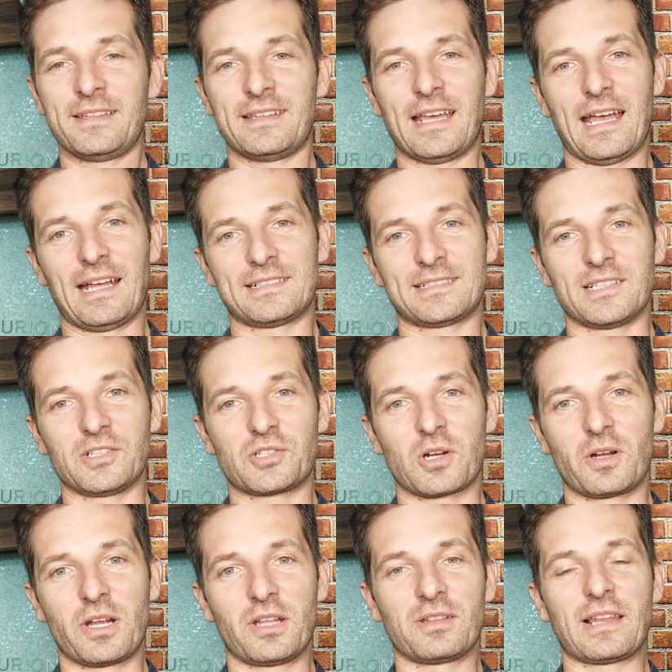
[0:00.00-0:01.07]
That
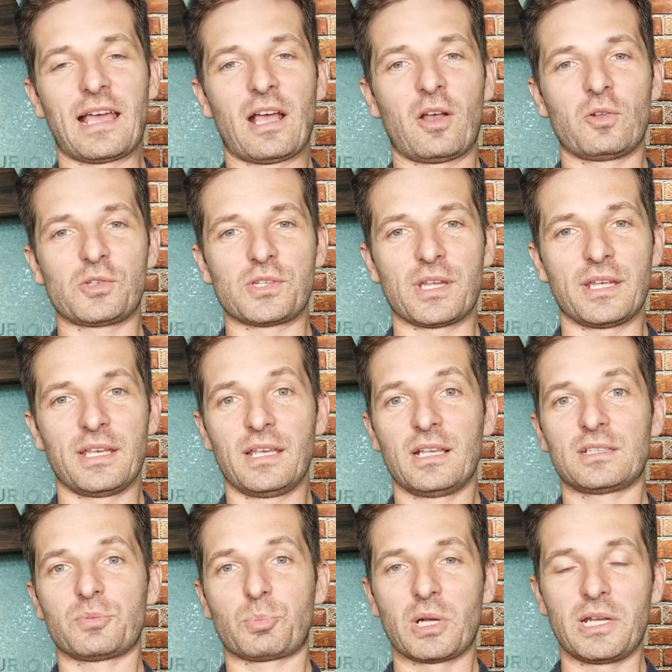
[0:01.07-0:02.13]
Centurion Lounge
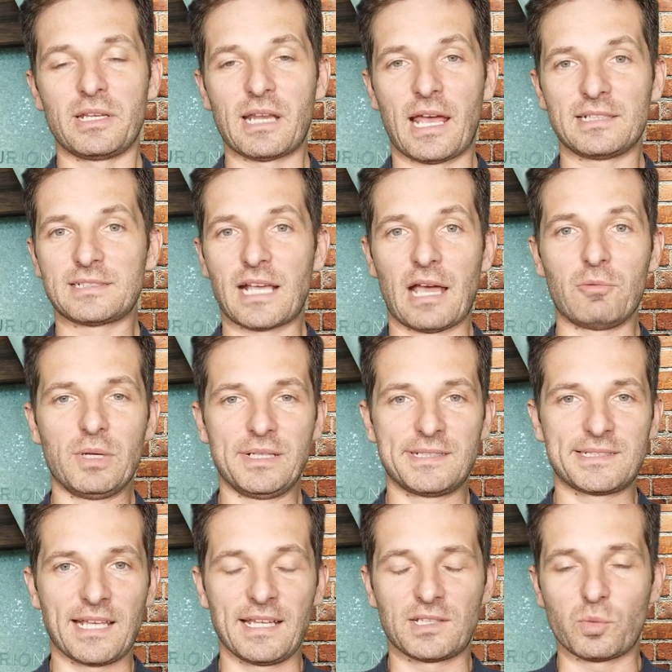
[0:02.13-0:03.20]
is pretty nice. I wouldn't
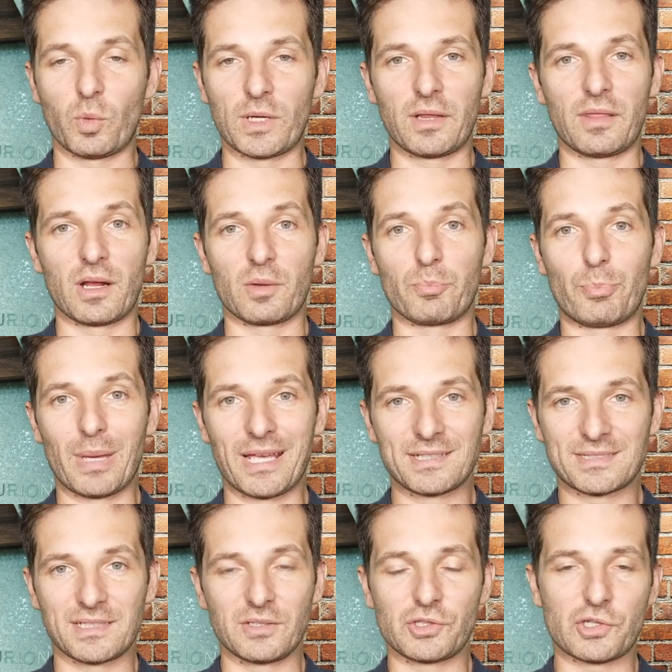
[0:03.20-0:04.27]
say it's one of their
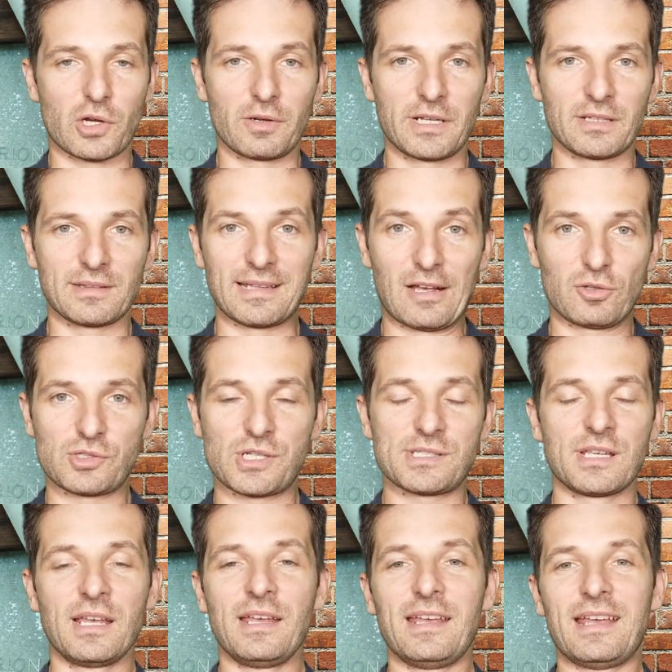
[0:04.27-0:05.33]
best Centurion
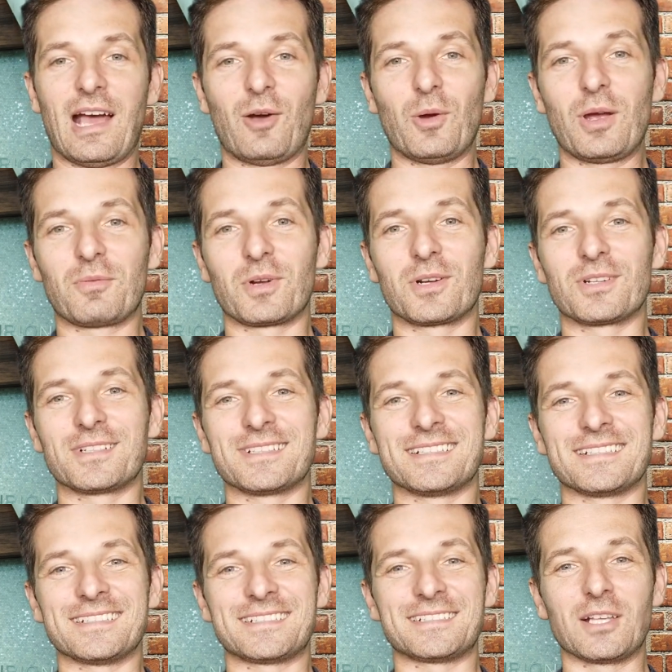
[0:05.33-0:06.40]
lounges. However,
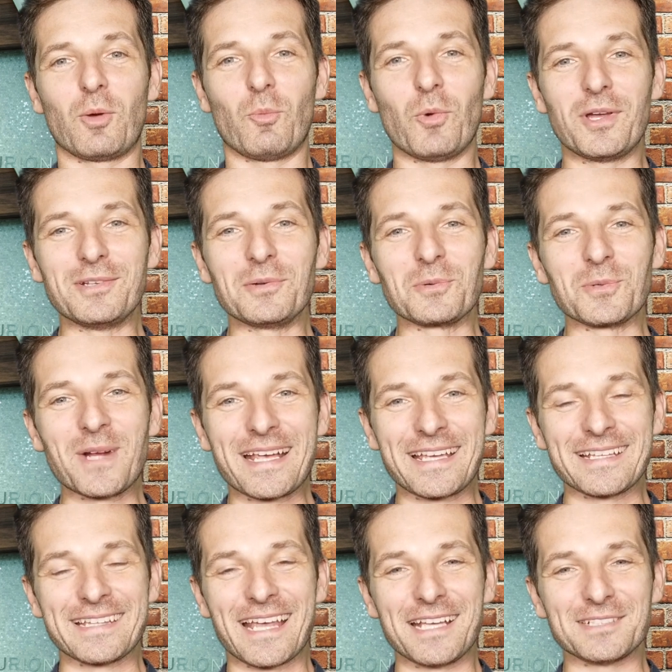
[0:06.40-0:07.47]
someone
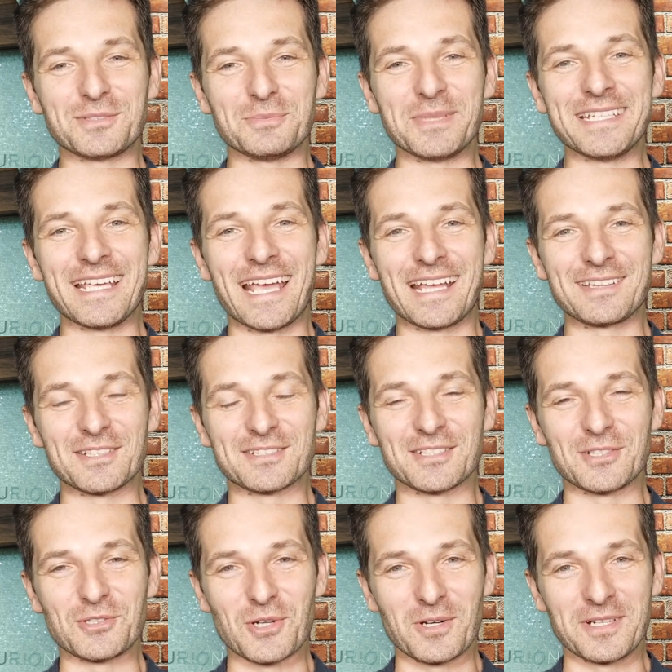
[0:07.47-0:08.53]
recognized me at the
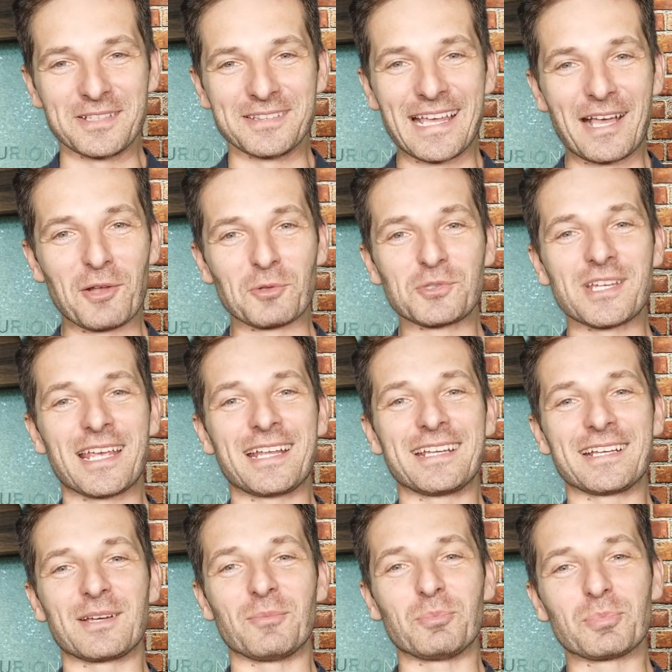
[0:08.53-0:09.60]
Centurion Lounge and
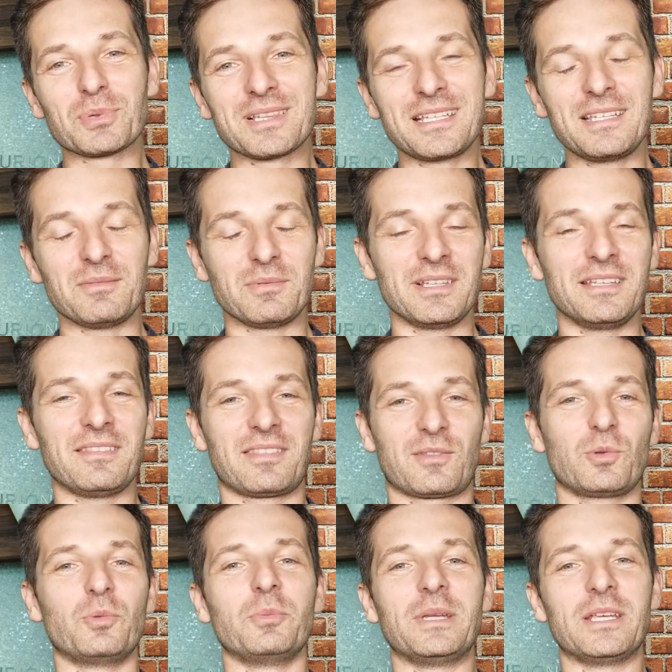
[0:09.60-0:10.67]
it completely
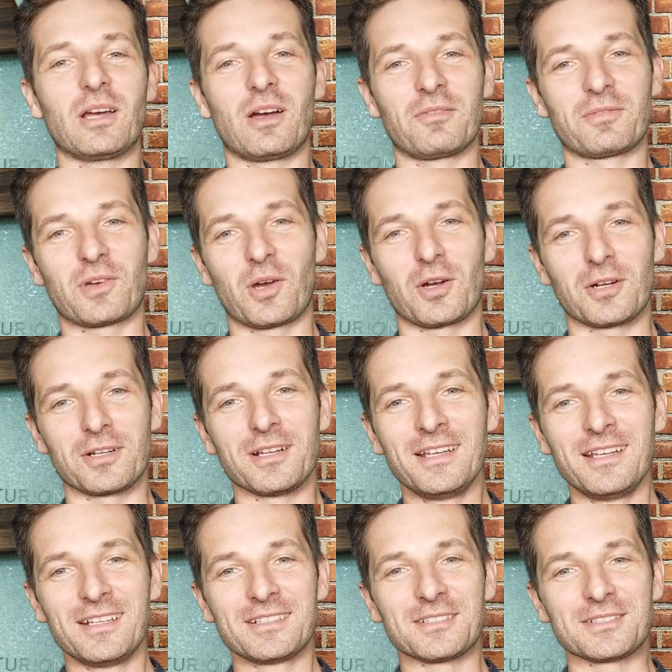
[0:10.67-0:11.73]
threw me off guard.
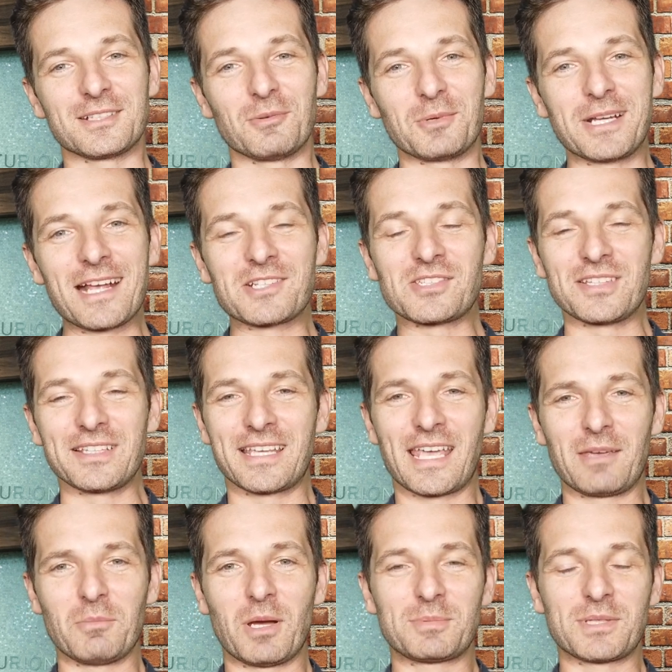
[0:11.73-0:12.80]
So someone actually
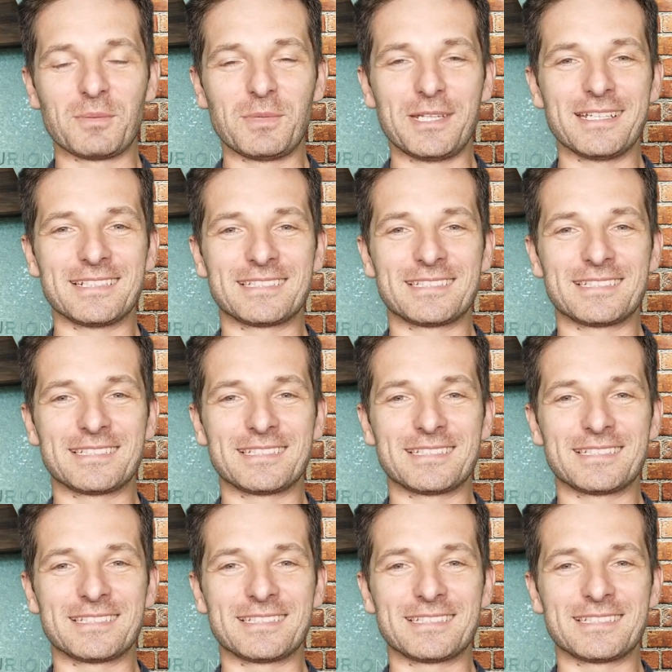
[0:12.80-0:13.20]
came up to me and